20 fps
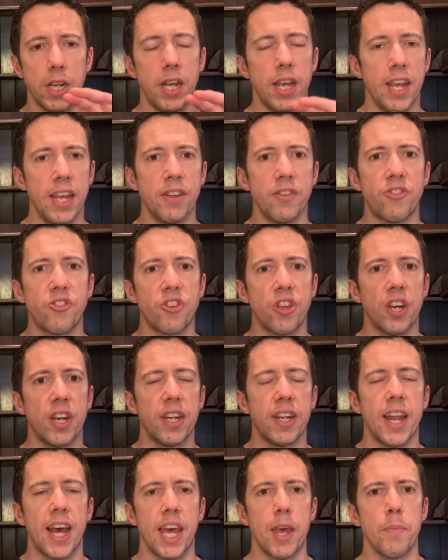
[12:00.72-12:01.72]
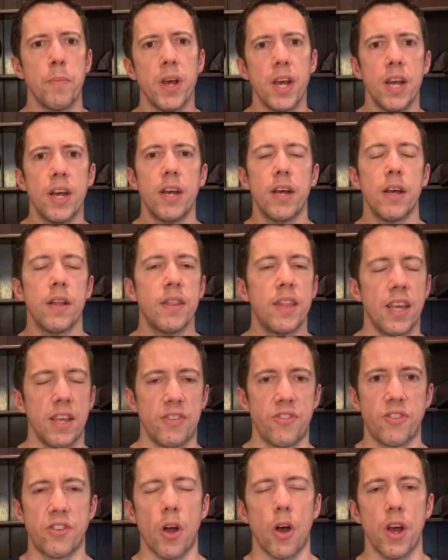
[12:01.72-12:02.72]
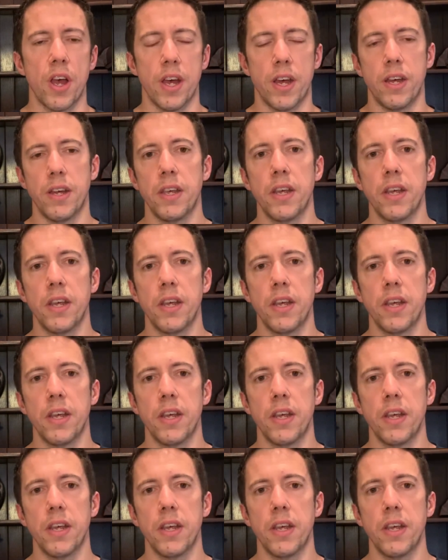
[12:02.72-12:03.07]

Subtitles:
insert name this diet?